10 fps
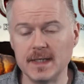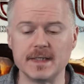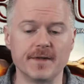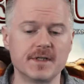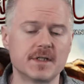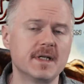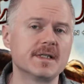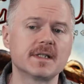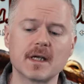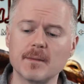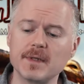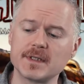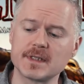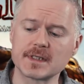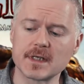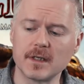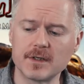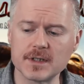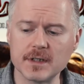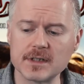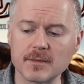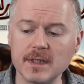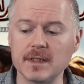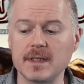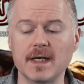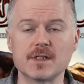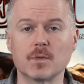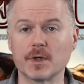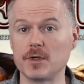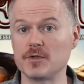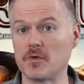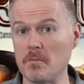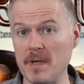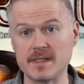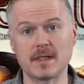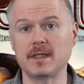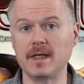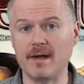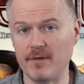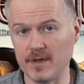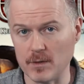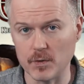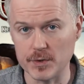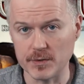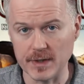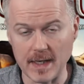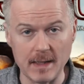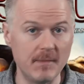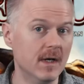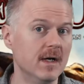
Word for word: Now these are the dice that come in the six colors and these are gonna be the dice we're gonna use for basically everything we're doing in the game.